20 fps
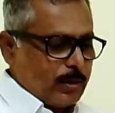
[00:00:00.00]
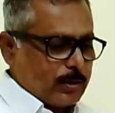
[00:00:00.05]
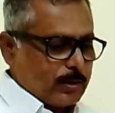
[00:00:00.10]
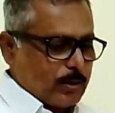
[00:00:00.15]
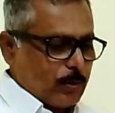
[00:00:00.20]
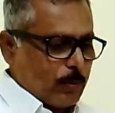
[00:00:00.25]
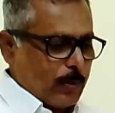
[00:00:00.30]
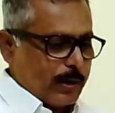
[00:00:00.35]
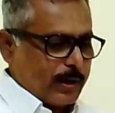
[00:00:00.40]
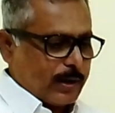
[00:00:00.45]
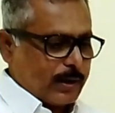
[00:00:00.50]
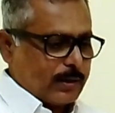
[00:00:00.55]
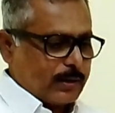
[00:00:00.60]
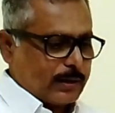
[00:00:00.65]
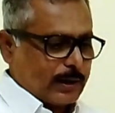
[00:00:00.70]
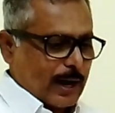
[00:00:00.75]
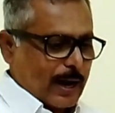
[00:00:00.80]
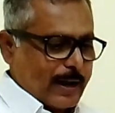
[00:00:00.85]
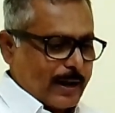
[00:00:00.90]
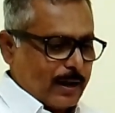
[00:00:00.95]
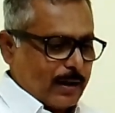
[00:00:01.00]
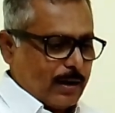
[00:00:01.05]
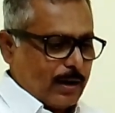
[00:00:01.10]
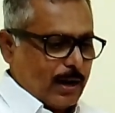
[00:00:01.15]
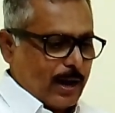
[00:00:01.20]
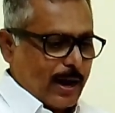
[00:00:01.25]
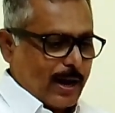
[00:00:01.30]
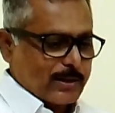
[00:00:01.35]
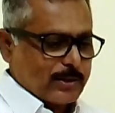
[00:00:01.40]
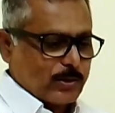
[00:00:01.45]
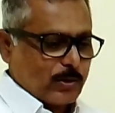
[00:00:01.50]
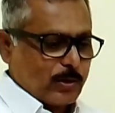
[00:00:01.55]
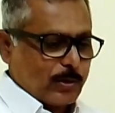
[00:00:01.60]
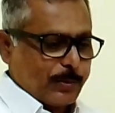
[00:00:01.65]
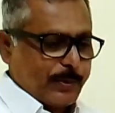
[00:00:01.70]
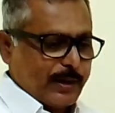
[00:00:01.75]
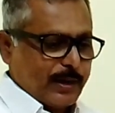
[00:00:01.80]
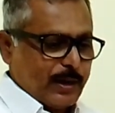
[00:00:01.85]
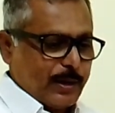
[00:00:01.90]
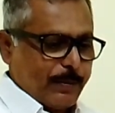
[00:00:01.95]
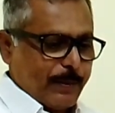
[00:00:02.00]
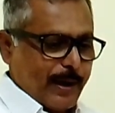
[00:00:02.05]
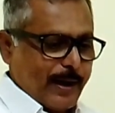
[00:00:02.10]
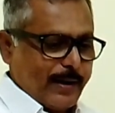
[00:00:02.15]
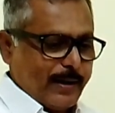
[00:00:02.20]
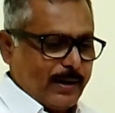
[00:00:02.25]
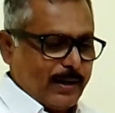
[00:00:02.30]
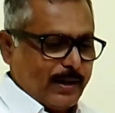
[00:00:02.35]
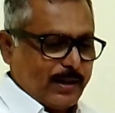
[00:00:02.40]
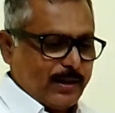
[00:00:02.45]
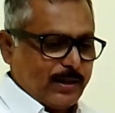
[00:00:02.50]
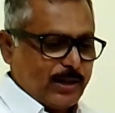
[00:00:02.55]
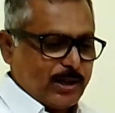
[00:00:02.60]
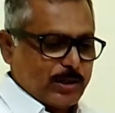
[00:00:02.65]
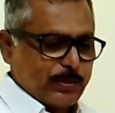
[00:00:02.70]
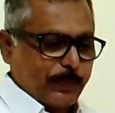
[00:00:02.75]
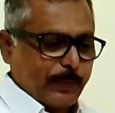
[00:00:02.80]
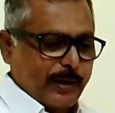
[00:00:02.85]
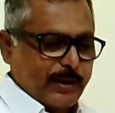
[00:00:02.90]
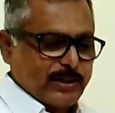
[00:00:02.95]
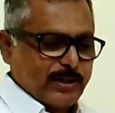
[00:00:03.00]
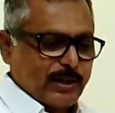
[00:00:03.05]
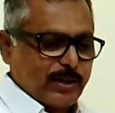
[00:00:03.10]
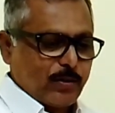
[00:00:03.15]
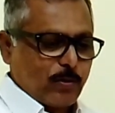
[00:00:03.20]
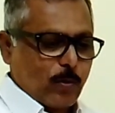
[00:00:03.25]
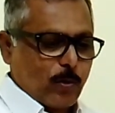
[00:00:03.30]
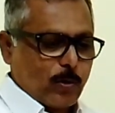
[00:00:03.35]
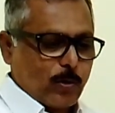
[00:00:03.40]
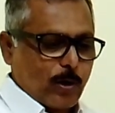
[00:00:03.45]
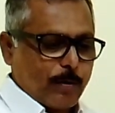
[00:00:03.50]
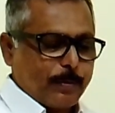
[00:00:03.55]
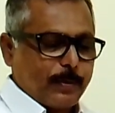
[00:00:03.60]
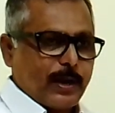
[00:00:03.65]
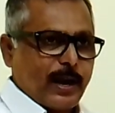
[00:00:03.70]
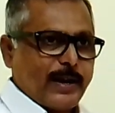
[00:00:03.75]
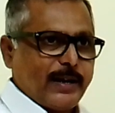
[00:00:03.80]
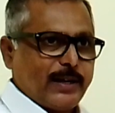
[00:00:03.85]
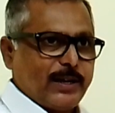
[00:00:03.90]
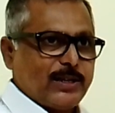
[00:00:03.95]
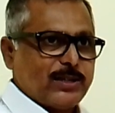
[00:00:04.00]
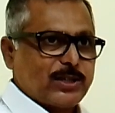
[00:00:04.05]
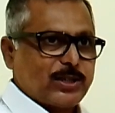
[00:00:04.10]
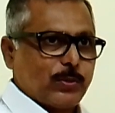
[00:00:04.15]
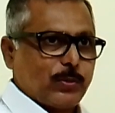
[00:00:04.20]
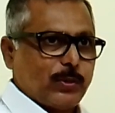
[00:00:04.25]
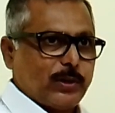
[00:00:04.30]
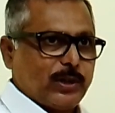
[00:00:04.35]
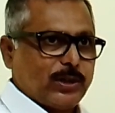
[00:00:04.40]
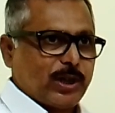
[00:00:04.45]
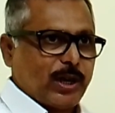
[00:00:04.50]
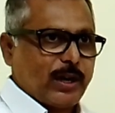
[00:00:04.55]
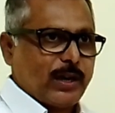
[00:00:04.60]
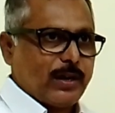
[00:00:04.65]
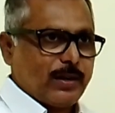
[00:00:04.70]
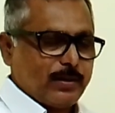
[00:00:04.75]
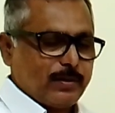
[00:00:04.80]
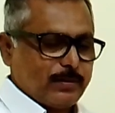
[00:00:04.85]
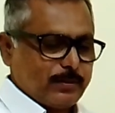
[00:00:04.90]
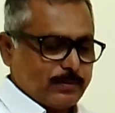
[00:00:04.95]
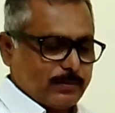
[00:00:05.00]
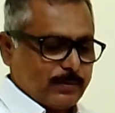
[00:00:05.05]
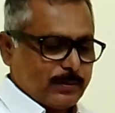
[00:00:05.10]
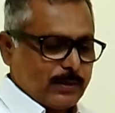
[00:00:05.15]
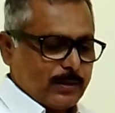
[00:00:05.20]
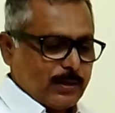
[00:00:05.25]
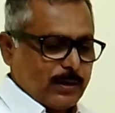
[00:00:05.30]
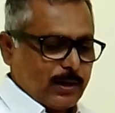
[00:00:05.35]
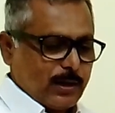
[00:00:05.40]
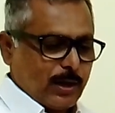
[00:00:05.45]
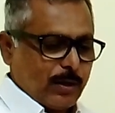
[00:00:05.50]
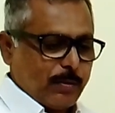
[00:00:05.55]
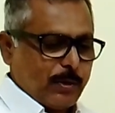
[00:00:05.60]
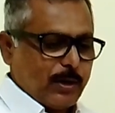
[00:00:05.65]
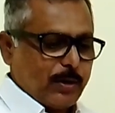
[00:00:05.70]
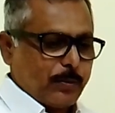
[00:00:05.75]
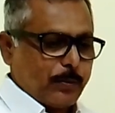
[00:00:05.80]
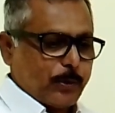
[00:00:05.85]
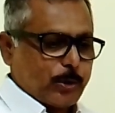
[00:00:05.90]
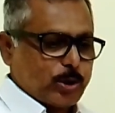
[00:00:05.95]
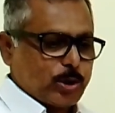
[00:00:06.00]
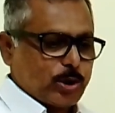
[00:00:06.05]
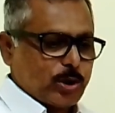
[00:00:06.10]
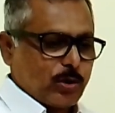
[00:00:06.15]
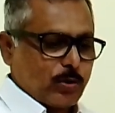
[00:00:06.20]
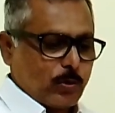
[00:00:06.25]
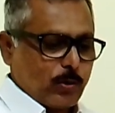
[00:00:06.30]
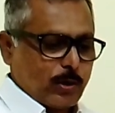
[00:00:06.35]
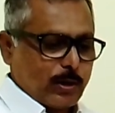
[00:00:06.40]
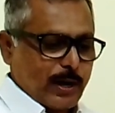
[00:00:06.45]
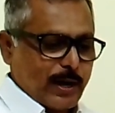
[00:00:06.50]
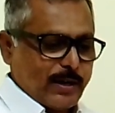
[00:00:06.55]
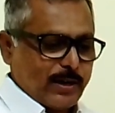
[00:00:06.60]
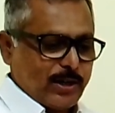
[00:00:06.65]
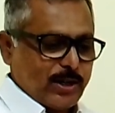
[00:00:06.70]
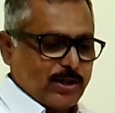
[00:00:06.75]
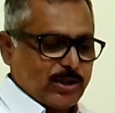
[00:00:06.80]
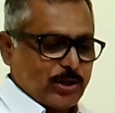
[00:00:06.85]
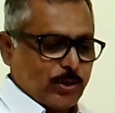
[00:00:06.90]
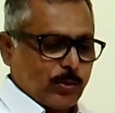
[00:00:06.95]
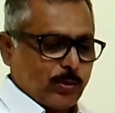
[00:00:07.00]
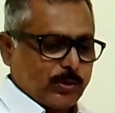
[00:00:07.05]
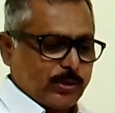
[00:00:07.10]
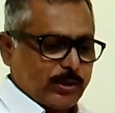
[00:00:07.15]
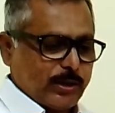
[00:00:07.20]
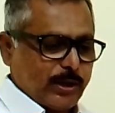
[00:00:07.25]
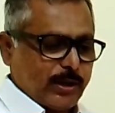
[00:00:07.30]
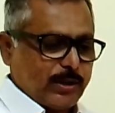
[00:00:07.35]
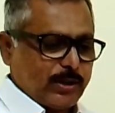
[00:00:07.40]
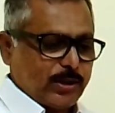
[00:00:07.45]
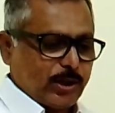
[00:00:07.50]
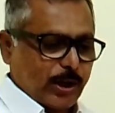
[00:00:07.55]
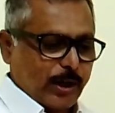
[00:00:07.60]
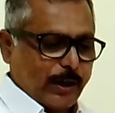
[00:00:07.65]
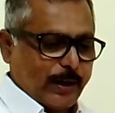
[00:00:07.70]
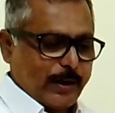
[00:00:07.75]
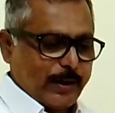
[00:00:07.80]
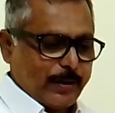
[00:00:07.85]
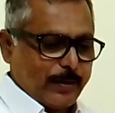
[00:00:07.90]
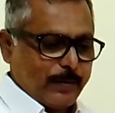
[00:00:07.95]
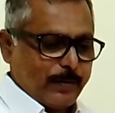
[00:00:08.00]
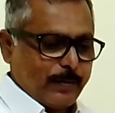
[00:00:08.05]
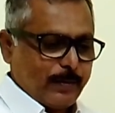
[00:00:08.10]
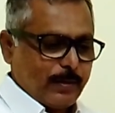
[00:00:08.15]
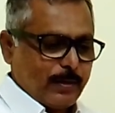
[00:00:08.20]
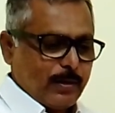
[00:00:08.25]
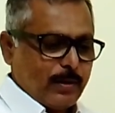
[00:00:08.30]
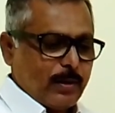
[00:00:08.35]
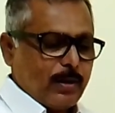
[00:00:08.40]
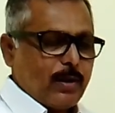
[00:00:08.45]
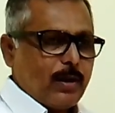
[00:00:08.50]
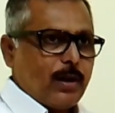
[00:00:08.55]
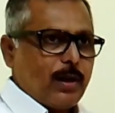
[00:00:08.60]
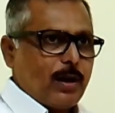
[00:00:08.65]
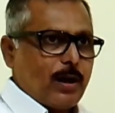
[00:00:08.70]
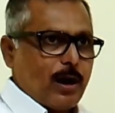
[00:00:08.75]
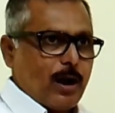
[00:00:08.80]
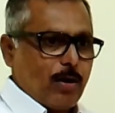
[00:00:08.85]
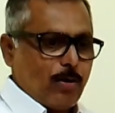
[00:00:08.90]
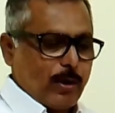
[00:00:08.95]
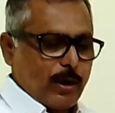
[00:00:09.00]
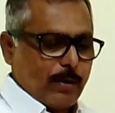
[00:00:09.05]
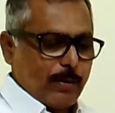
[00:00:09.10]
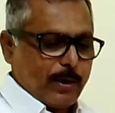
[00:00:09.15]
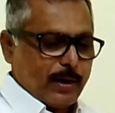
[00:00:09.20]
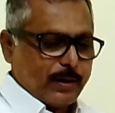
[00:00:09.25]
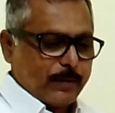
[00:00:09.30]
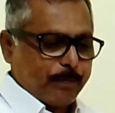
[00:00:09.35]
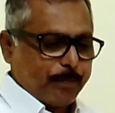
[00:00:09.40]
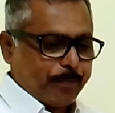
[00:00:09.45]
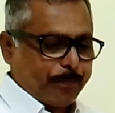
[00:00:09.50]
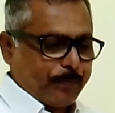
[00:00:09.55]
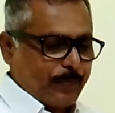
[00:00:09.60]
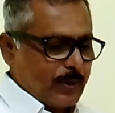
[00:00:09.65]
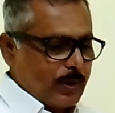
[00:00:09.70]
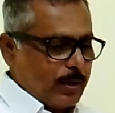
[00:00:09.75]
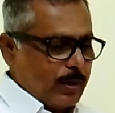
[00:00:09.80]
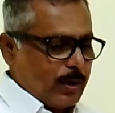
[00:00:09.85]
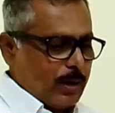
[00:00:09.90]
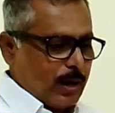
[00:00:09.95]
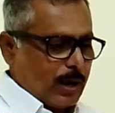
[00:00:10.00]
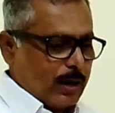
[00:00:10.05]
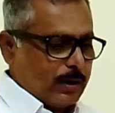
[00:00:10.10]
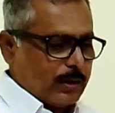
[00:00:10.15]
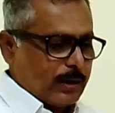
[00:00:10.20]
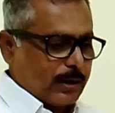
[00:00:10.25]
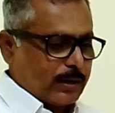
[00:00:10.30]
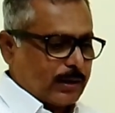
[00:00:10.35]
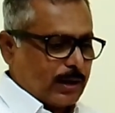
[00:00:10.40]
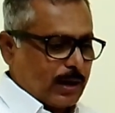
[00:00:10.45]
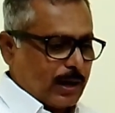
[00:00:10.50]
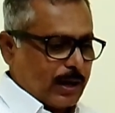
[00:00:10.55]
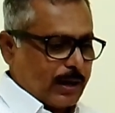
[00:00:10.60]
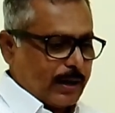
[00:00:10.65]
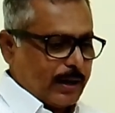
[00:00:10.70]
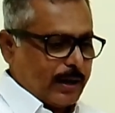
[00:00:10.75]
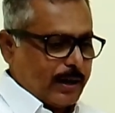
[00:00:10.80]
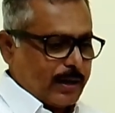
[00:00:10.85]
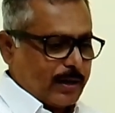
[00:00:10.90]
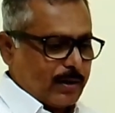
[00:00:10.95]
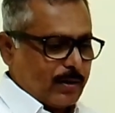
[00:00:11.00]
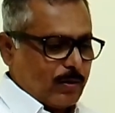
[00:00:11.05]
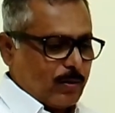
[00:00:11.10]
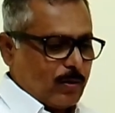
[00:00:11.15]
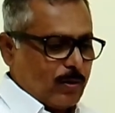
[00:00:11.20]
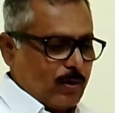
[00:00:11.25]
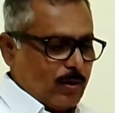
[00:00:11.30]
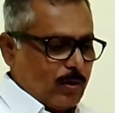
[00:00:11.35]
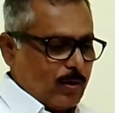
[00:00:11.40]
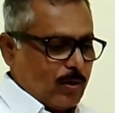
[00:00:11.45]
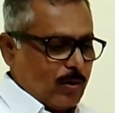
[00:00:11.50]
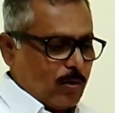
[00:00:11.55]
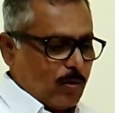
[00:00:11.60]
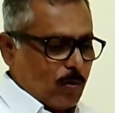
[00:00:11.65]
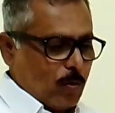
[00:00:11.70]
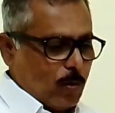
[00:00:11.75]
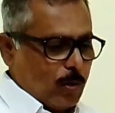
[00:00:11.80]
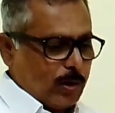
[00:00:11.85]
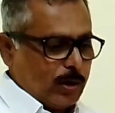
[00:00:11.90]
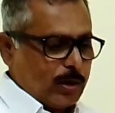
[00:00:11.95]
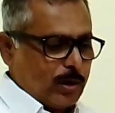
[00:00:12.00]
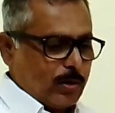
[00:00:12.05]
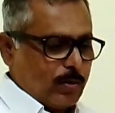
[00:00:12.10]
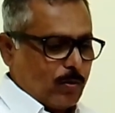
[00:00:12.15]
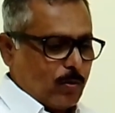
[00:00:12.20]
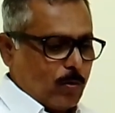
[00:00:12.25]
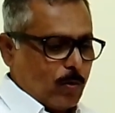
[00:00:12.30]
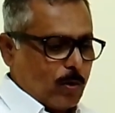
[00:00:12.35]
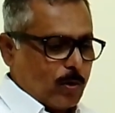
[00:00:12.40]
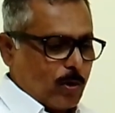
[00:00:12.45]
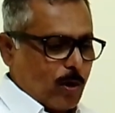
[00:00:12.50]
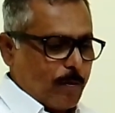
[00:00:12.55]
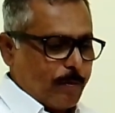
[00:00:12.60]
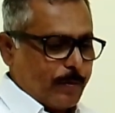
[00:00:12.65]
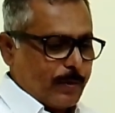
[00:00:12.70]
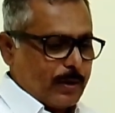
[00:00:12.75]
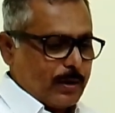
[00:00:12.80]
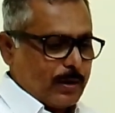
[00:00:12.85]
The word trial has not been defined in this present code of 1973, Criminal Procedure Code 1973. However, under the earlier old code of